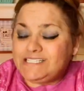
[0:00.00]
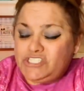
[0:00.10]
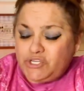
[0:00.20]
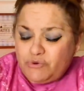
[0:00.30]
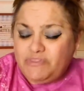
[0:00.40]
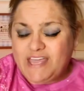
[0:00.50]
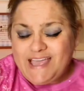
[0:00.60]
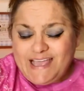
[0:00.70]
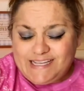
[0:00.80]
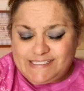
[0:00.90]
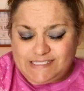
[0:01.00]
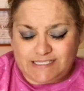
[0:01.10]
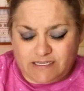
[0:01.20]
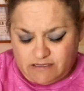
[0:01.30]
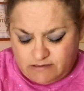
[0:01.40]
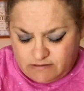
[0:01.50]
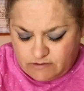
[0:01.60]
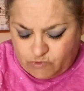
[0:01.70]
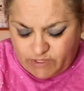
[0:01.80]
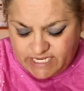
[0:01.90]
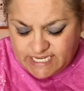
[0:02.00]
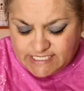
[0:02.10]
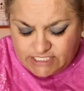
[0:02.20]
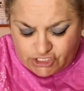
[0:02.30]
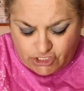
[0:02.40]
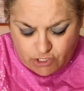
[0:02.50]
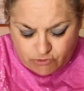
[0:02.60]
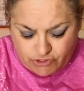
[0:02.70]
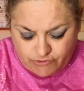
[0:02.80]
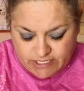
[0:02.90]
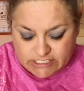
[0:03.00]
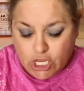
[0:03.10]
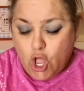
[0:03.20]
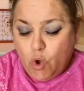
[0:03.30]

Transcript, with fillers: do this. We can so do this.